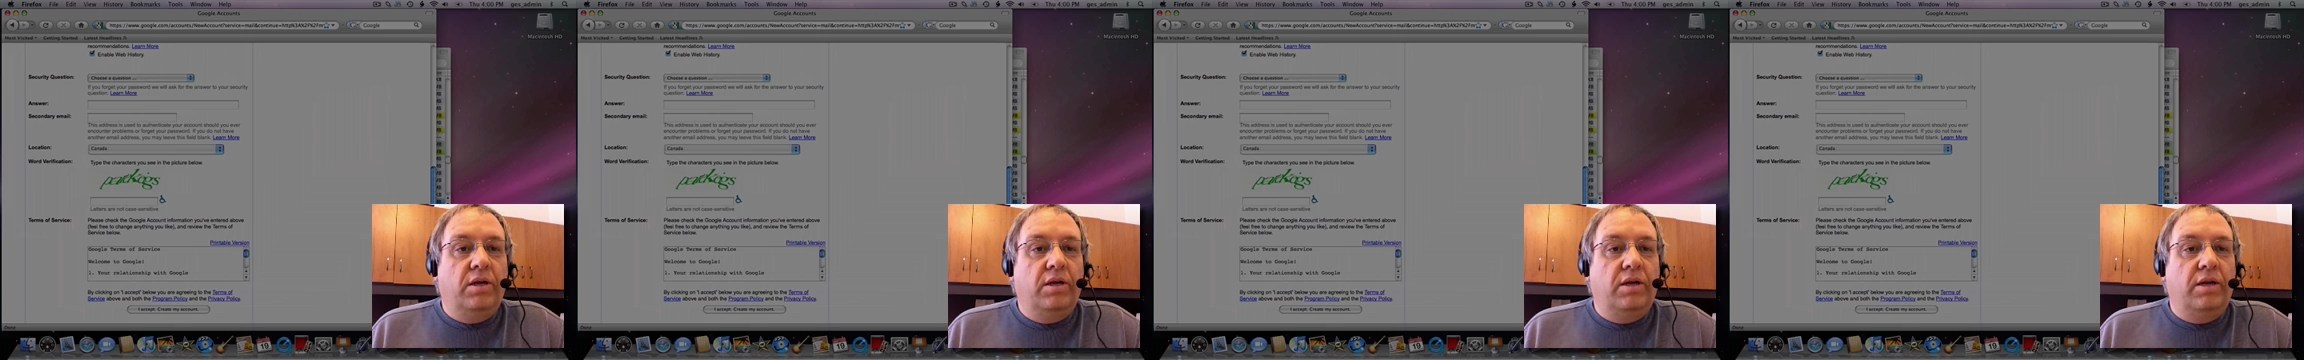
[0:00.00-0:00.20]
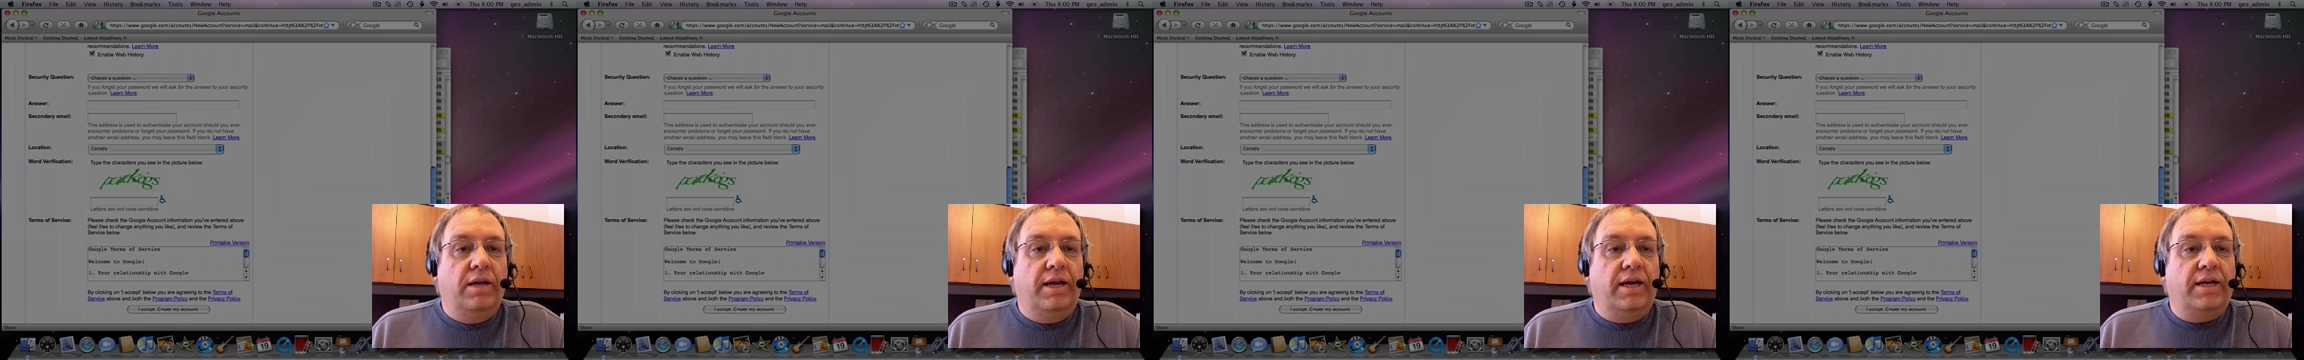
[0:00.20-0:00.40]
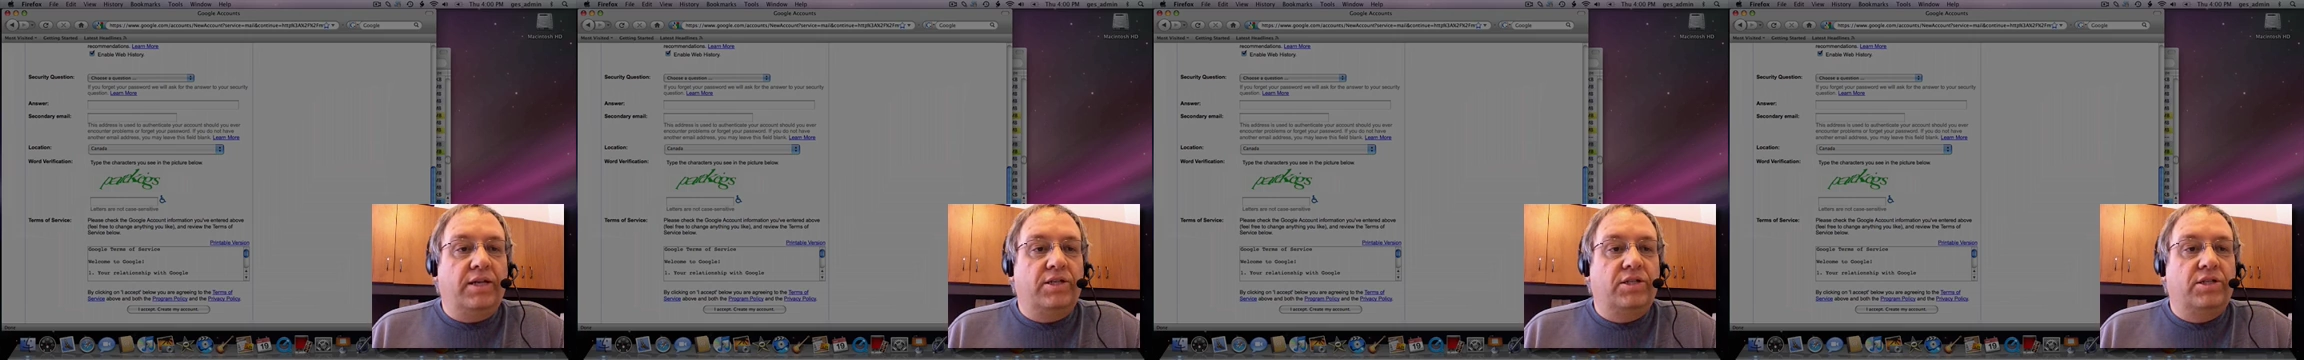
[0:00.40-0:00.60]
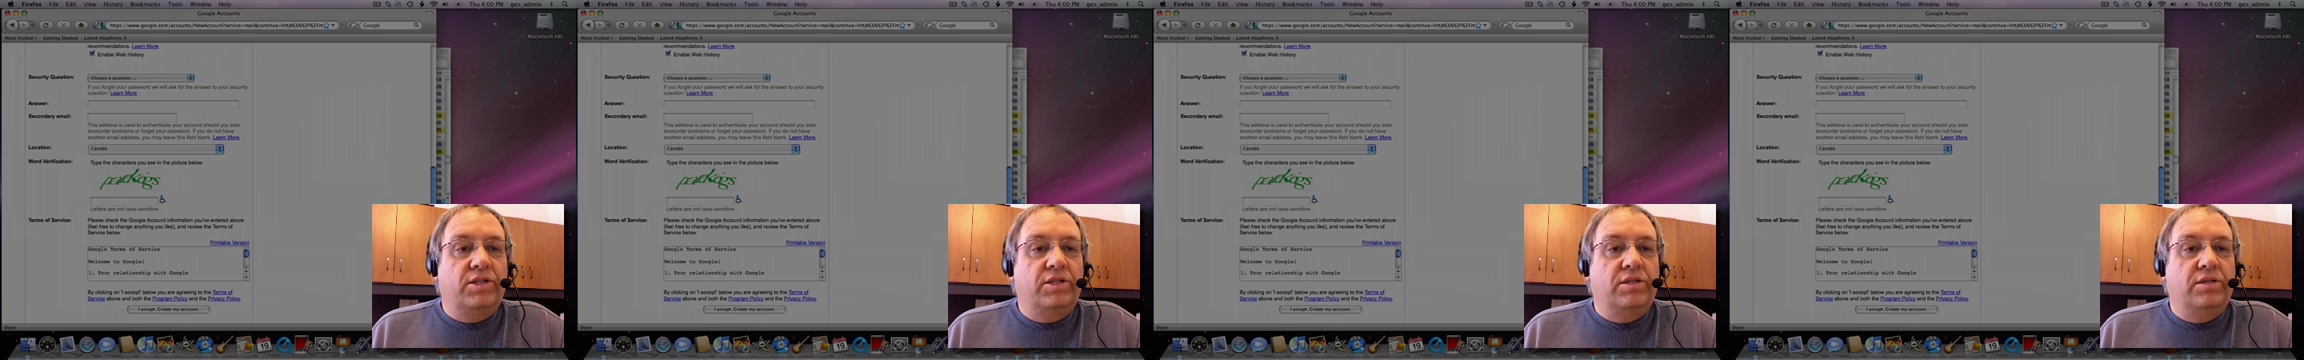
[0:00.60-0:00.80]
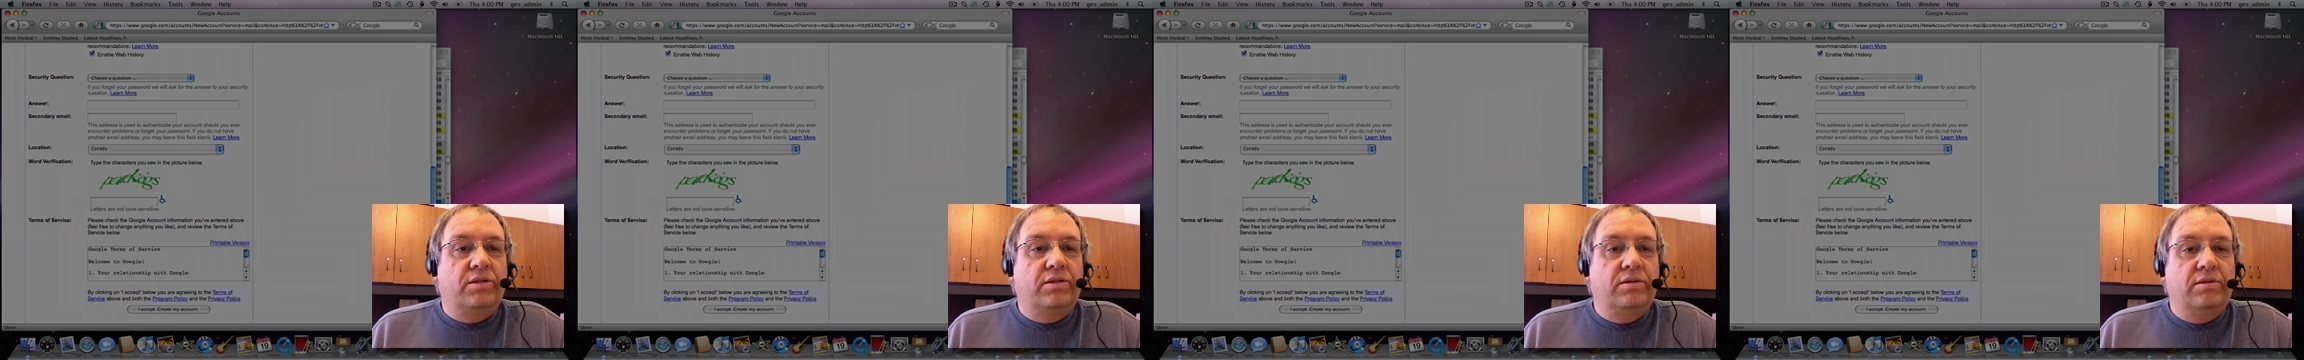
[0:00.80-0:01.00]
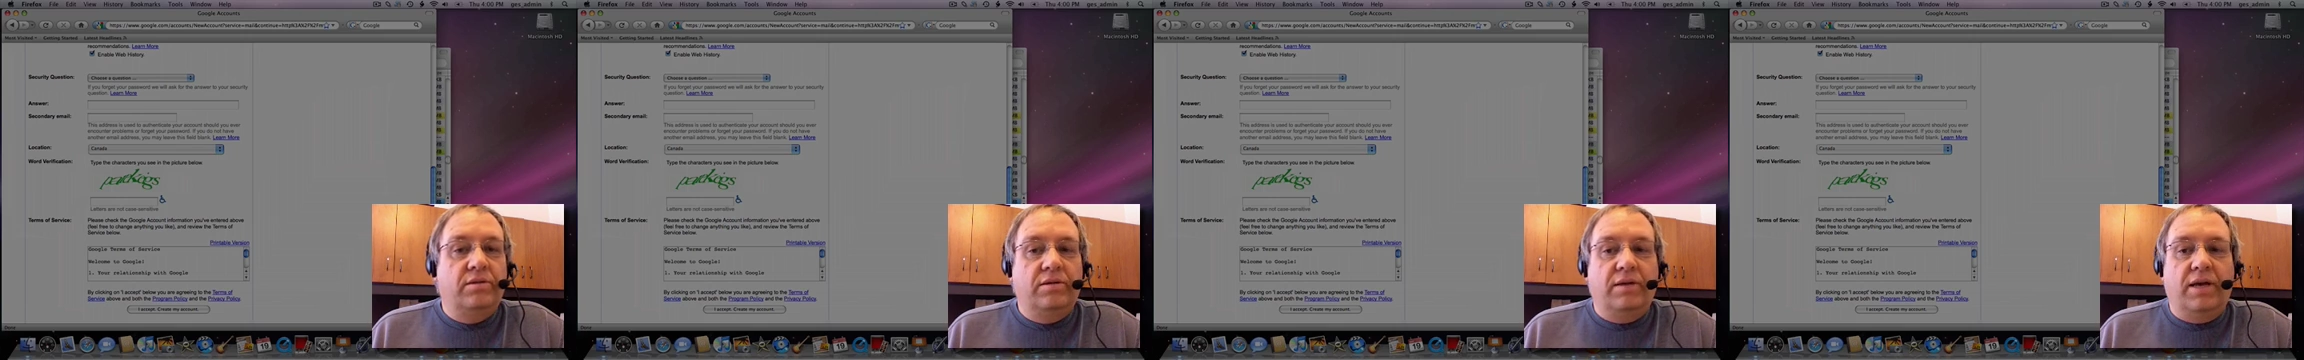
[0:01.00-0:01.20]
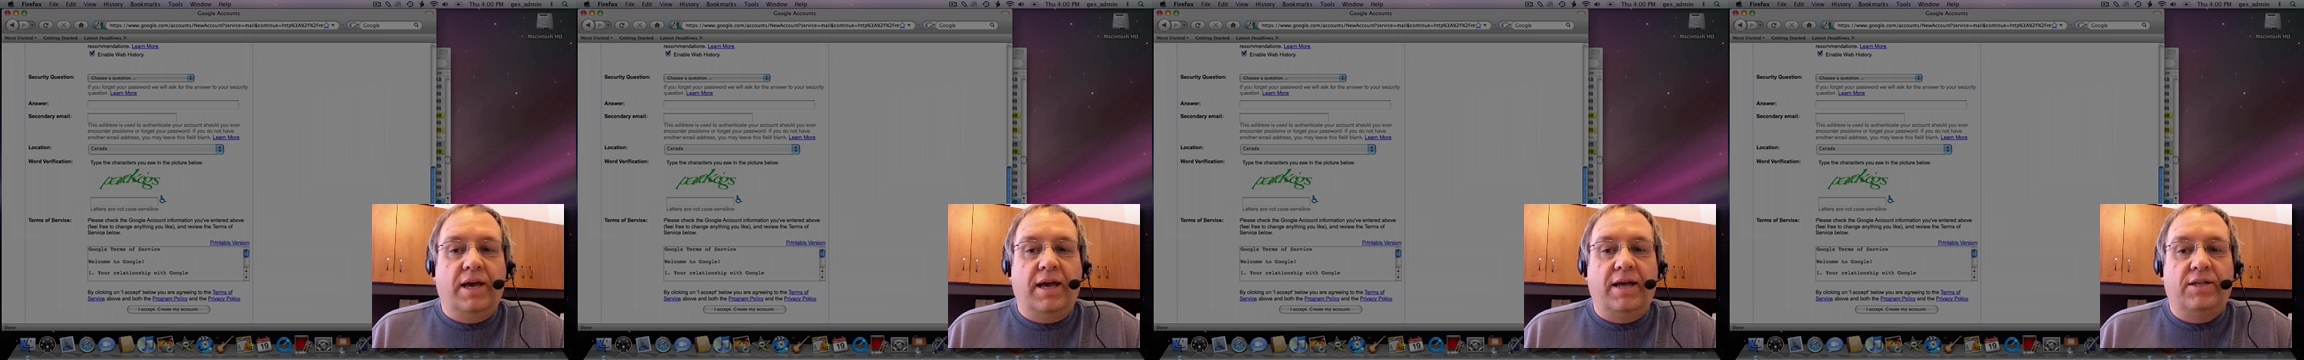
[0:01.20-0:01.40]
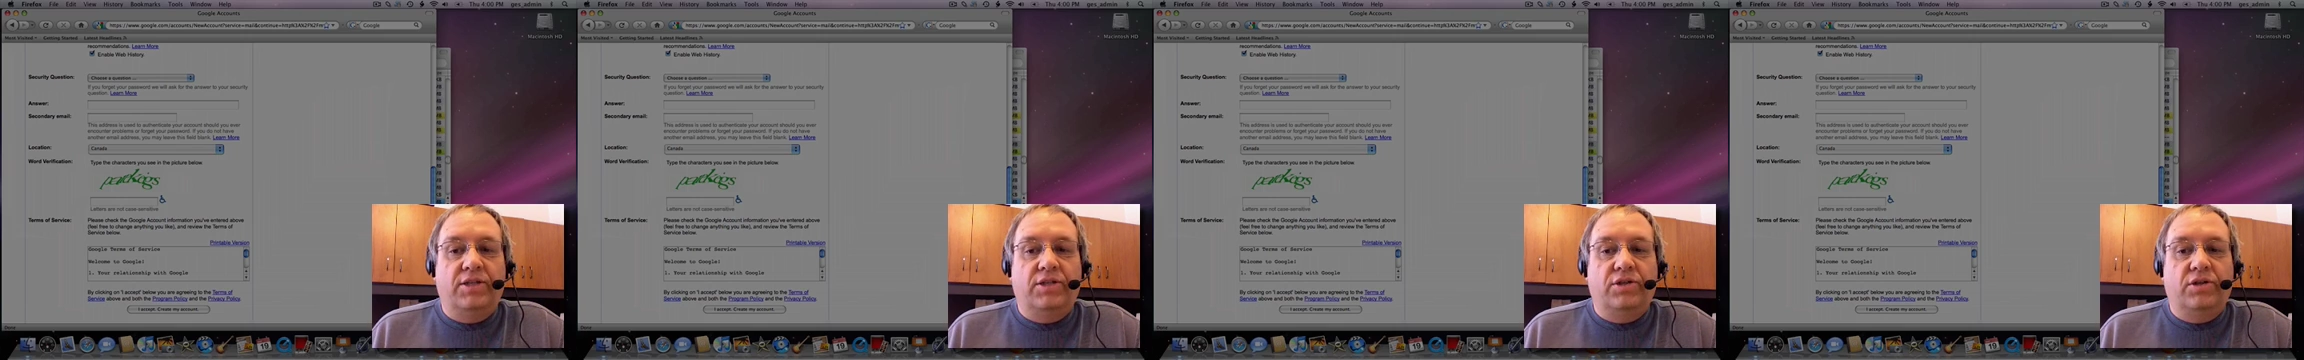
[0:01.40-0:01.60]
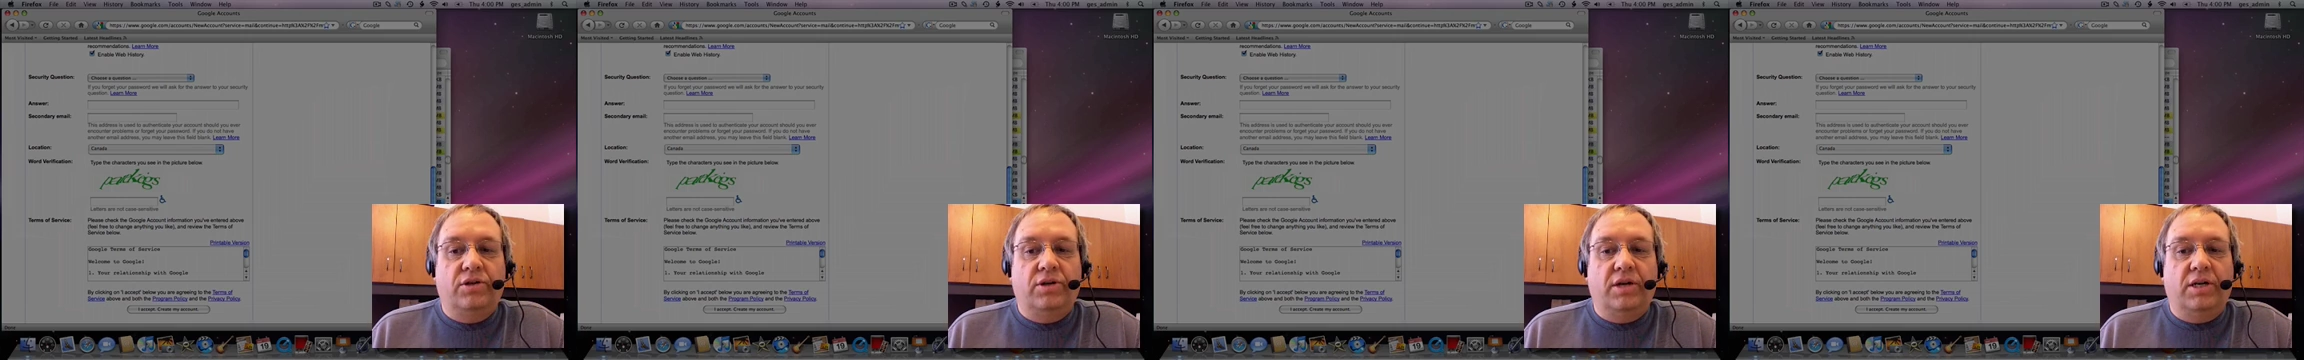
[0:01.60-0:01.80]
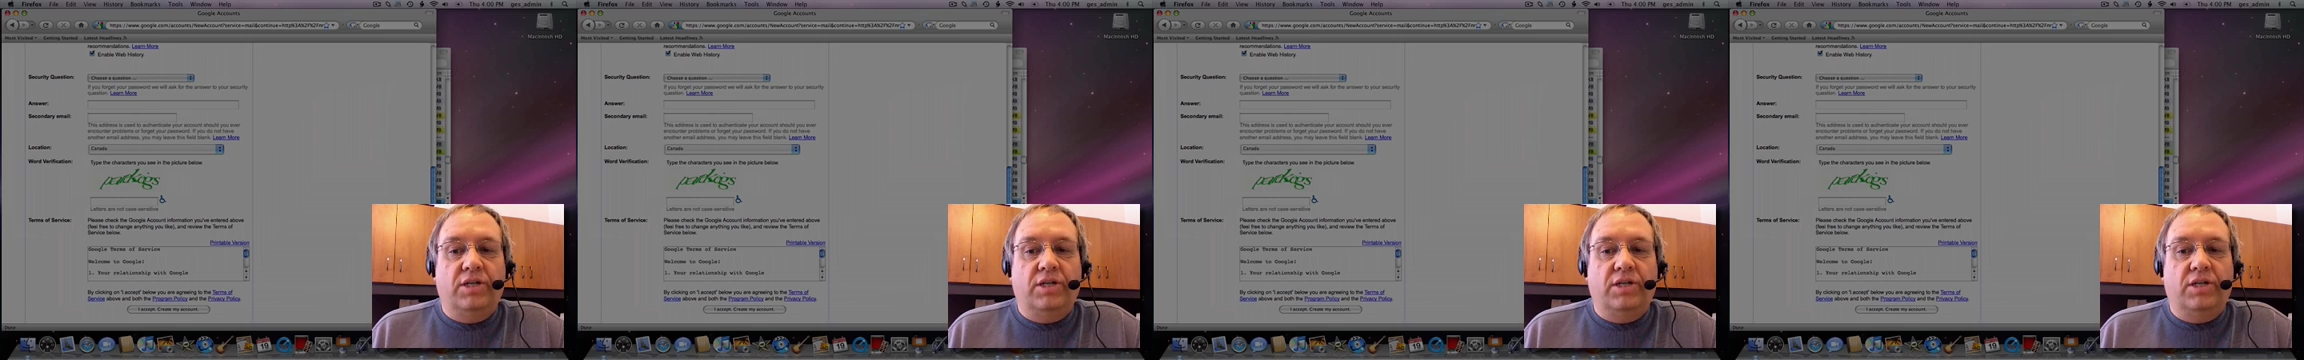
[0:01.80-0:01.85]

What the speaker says: next answer